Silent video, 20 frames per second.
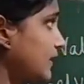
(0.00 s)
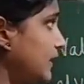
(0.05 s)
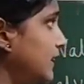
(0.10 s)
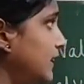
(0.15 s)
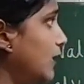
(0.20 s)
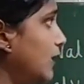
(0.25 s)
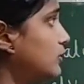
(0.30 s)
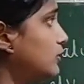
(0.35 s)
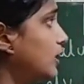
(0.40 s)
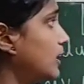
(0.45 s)

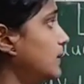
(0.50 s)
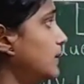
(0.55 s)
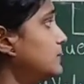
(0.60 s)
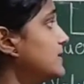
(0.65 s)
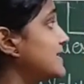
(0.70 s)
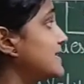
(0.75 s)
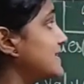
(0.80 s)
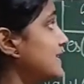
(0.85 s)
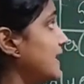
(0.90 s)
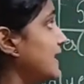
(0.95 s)
Now thumb
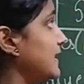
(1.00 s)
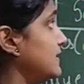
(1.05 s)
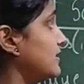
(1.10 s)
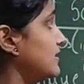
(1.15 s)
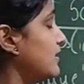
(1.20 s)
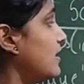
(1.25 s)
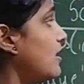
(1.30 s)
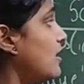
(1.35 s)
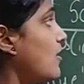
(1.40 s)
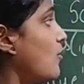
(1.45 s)
size,
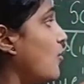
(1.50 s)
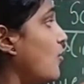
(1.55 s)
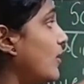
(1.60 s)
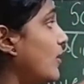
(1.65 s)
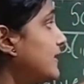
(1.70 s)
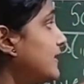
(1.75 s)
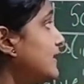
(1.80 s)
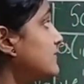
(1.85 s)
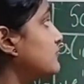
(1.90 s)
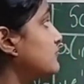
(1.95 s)

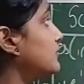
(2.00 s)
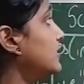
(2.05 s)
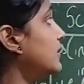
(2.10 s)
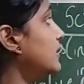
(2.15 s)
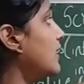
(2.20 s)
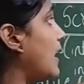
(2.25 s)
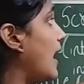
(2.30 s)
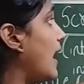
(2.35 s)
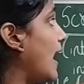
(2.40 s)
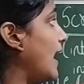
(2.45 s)
what is
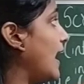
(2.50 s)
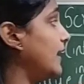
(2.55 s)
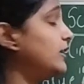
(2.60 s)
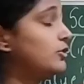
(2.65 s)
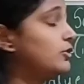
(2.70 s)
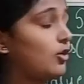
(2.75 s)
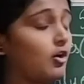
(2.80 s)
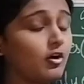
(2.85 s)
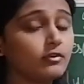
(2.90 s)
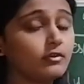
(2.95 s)
the height
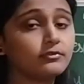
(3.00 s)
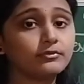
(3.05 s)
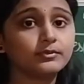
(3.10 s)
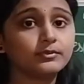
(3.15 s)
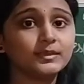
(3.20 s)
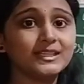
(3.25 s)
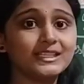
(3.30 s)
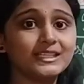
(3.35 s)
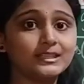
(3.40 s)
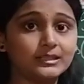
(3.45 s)
of
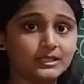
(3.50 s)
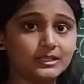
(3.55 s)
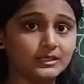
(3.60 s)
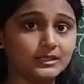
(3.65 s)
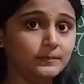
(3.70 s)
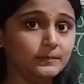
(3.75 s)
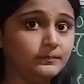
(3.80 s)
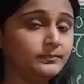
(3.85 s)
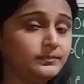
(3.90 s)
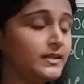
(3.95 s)
the
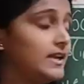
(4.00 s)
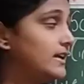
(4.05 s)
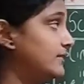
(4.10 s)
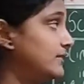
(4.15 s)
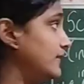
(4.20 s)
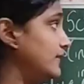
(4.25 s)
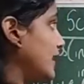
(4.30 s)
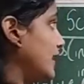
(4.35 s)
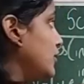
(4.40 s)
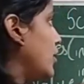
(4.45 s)
thumb?
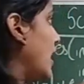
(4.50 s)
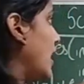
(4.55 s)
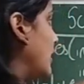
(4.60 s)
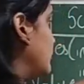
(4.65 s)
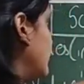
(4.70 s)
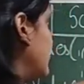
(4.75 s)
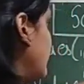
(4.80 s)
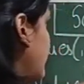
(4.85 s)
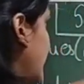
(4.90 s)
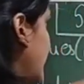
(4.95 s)
That you
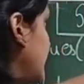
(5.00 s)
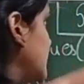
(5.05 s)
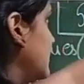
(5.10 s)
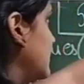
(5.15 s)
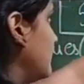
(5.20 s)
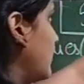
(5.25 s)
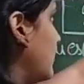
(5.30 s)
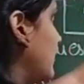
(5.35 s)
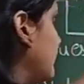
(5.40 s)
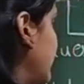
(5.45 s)
have to mention,
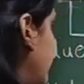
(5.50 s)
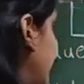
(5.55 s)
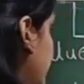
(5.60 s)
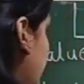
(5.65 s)
what will